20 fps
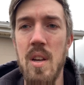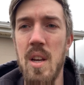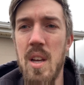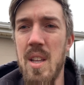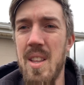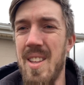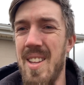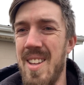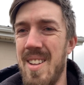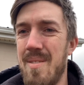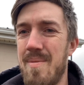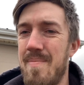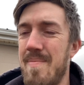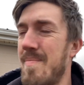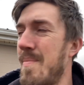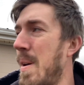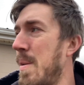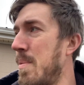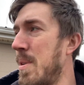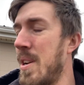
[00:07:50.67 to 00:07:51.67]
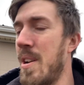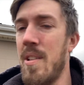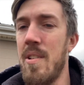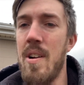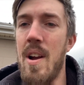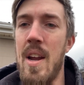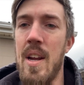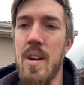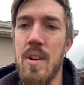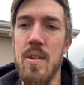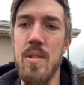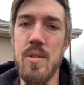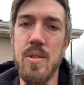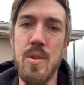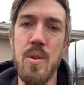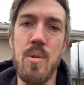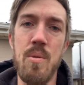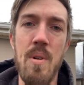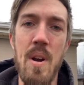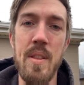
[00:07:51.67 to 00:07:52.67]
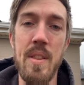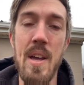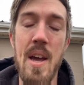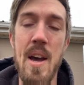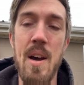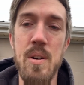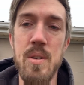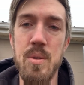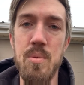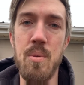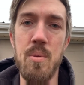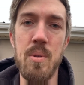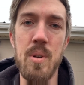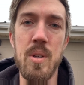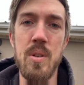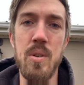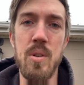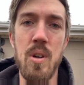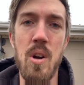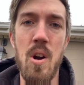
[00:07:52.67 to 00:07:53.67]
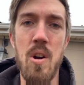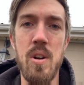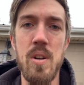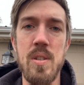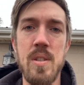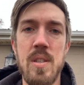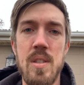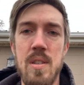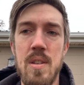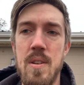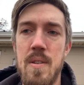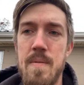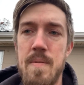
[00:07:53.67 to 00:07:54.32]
and then maybe another acre or so around the house where we're gonna do gardens.